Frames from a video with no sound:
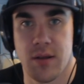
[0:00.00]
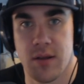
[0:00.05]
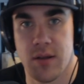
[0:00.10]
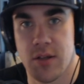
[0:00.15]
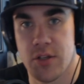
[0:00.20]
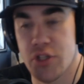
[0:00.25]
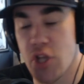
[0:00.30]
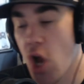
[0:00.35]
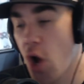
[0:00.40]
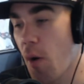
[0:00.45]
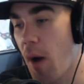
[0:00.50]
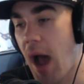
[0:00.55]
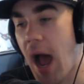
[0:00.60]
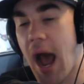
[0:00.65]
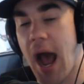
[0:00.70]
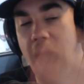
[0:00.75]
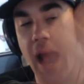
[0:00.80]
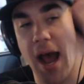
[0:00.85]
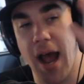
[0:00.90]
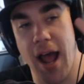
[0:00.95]
So,
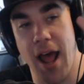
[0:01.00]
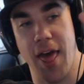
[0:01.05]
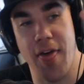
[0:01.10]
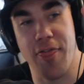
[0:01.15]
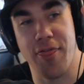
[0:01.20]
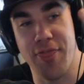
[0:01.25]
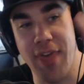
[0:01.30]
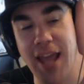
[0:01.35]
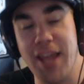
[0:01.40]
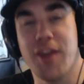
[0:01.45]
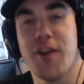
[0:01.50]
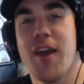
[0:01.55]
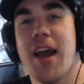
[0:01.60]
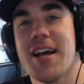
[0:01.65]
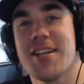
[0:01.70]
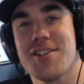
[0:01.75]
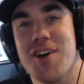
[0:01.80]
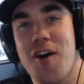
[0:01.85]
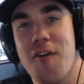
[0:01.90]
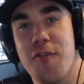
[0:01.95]
thank you
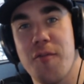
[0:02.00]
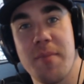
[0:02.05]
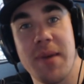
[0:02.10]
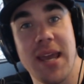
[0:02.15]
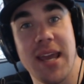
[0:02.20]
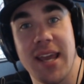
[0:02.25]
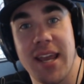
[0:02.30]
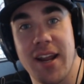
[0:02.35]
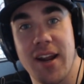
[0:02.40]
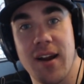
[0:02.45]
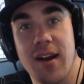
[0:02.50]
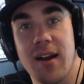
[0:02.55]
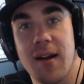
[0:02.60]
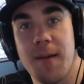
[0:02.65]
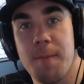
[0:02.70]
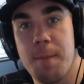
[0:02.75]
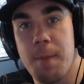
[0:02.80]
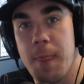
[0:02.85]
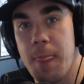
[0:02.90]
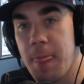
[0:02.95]
guys all for being here.
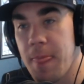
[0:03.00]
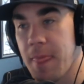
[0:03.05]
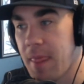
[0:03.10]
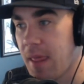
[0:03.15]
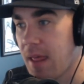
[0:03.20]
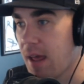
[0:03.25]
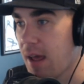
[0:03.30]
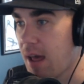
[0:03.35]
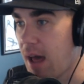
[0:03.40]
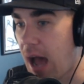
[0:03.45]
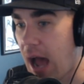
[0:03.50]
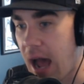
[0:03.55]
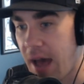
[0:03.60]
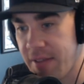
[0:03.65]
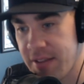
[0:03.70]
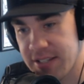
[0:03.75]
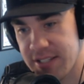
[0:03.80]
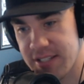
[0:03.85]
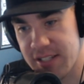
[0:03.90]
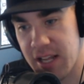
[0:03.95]

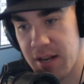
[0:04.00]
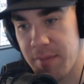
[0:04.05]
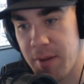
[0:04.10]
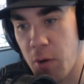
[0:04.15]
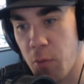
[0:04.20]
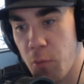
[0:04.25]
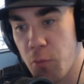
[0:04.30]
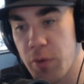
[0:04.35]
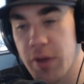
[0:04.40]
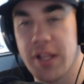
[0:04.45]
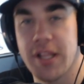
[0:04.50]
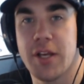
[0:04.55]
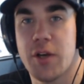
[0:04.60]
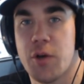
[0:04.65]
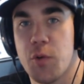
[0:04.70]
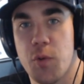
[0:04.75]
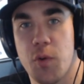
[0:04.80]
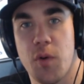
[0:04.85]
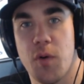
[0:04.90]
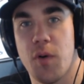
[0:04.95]
This is going to be a really
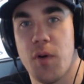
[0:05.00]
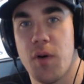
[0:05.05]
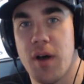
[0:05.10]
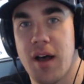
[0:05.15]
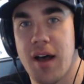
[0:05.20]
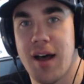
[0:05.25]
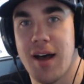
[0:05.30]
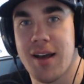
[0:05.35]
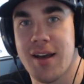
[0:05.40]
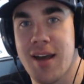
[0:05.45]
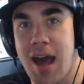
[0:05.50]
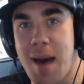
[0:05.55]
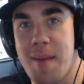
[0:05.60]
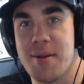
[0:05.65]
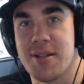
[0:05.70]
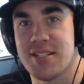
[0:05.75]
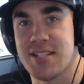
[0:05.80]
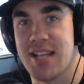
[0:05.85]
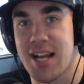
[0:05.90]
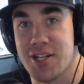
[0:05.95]
cool
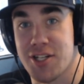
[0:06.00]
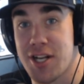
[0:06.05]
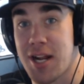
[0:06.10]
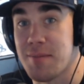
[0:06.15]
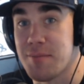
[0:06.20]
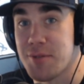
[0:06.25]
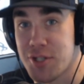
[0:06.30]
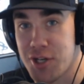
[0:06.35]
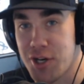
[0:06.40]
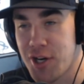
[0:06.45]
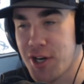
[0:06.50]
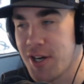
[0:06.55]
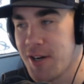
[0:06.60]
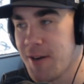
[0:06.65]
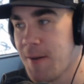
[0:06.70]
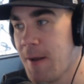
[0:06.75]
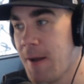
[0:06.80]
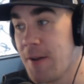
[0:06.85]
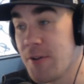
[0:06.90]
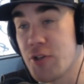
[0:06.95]
comment section, I'm sure.
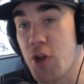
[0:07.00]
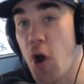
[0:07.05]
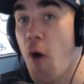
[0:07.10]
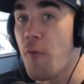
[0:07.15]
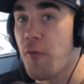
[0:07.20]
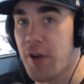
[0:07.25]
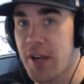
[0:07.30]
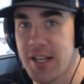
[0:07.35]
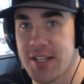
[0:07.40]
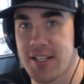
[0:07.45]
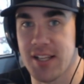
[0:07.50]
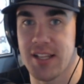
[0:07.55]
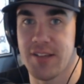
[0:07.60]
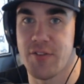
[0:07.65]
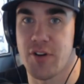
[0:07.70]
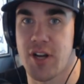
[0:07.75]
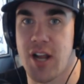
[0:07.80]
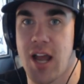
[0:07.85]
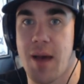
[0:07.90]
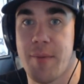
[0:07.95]
Don't forget to leave your
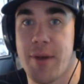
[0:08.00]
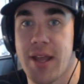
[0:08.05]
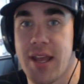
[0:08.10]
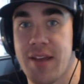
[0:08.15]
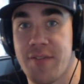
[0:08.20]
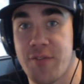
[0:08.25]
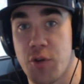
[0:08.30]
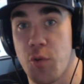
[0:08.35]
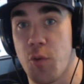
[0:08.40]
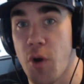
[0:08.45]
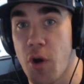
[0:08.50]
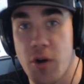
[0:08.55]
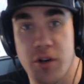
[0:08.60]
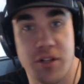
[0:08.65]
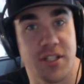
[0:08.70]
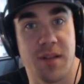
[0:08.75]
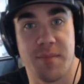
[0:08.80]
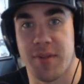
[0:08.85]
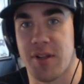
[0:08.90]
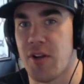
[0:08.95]
comment if you heard
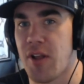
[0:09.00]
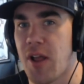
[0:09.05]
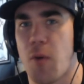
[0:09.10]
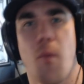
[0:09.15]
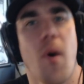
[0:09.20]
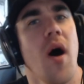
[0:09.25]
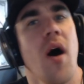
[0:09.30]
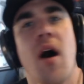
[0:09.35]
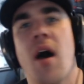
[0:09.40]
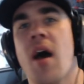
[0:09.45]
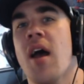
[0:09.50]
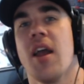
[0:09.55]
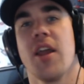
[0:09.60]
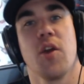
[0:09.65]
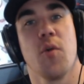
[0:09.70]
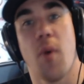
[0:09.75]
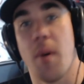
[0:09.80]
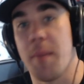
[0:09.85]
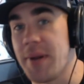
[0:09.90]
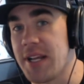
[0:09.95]
something you're like, well, you
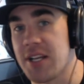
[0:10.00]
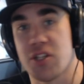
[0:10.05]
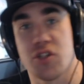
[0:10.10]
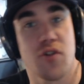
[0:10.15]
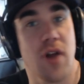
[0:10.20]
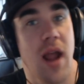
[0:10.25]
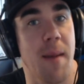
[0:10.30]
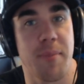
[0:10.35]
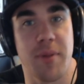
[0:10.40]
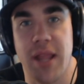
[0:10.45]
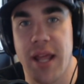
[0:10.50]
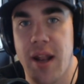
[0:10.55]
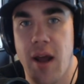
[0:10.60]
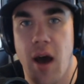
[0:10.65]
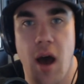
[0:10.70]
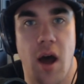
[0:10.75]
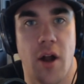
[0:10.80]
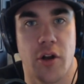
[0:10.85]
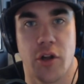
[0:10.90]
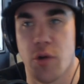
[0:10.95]
want me to extrapolate
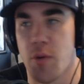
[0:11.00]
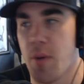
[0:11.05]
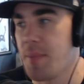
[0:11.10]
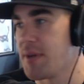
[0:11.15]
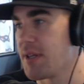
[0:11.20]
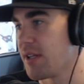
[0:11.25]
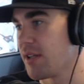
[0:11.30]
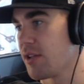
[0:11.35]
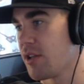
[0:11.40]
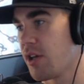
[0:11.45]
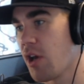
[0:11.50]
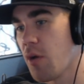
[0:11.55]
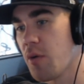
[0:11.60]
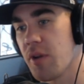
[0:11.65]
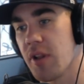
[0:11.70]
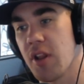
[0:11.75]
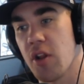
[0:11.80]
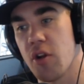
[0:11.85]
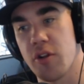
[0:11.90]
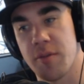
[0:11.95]
on or you want me to go a
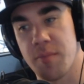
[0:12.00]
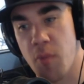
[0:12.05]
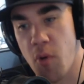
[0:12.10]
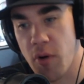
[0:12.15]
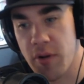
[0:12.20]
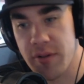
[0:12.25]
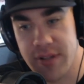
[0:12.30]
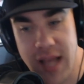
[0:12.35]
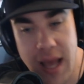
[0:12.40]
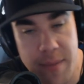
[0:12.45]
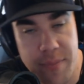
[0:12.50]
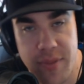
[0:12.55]
little bit more in depth.